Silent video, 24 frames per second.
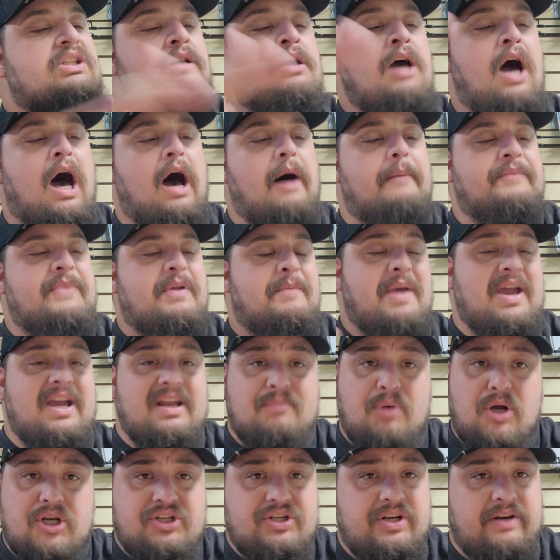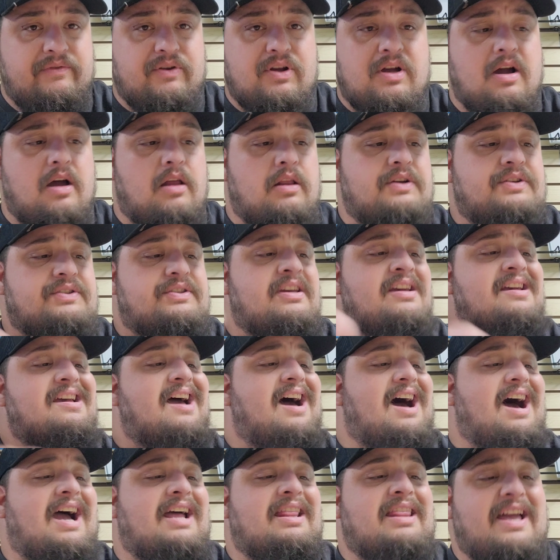They make a bunch of different colors.
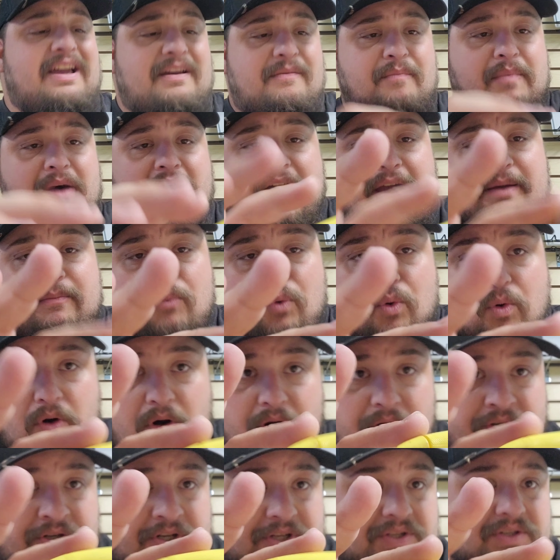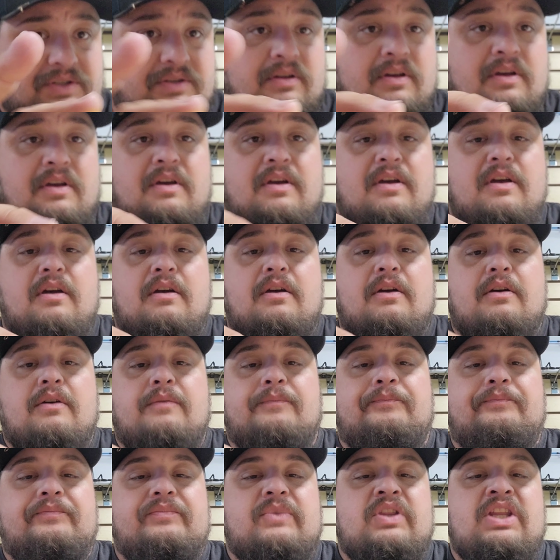I like my more just
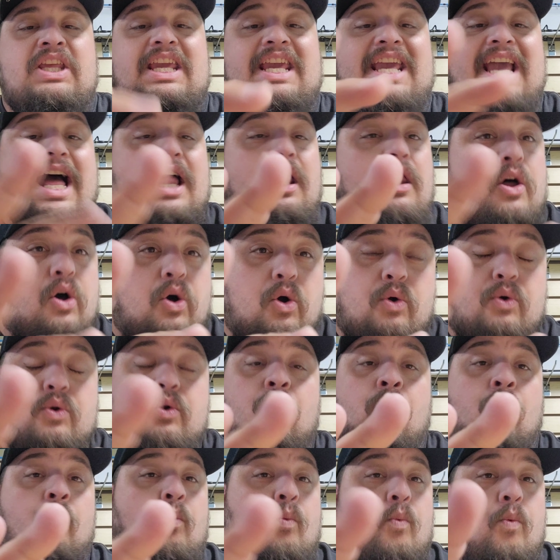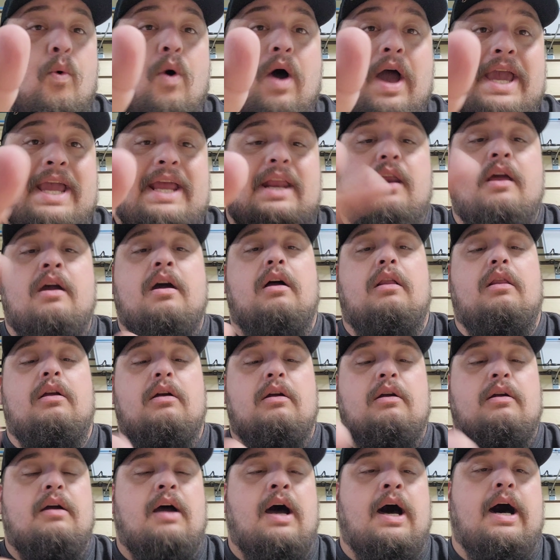yellowed or white
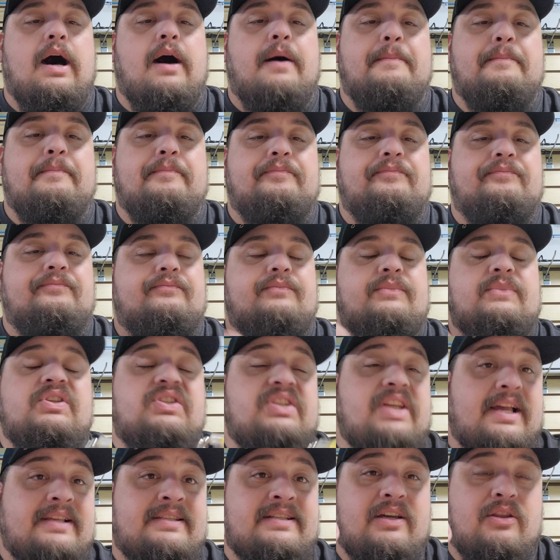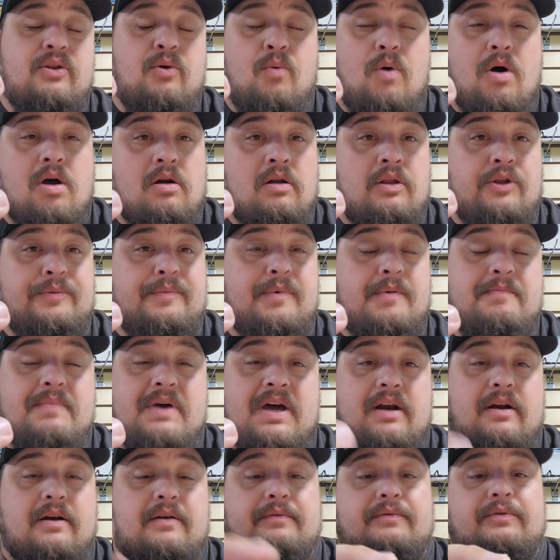color. Stands out in the water a little bit
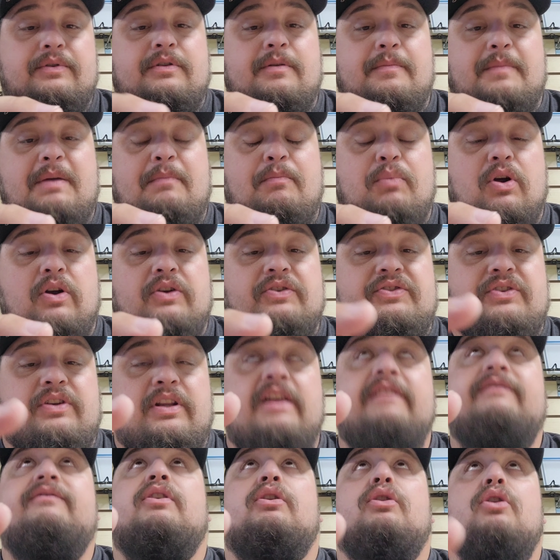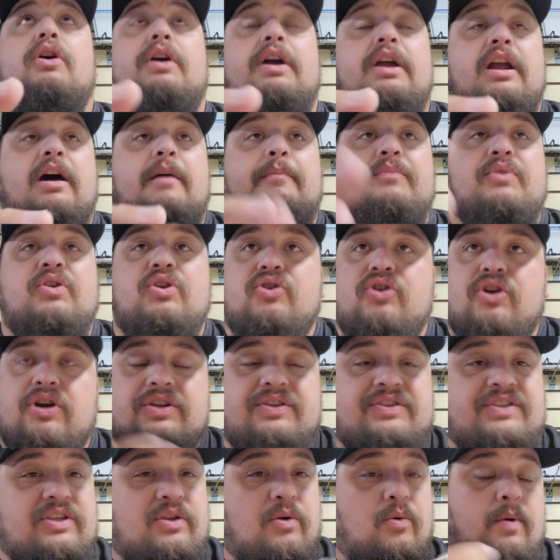better to me personally. If they're looking up, you're going
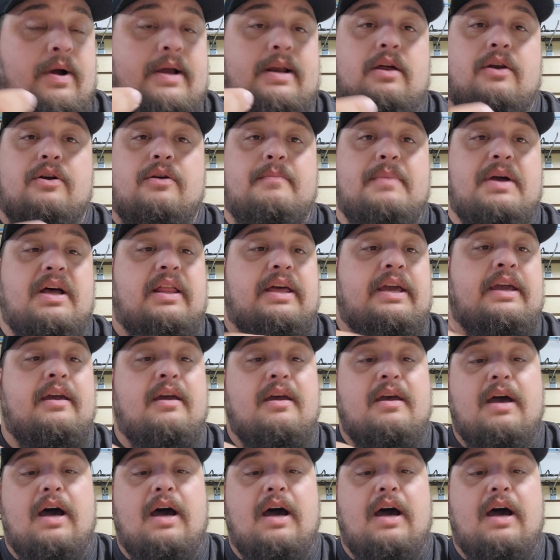to see the white underbelly.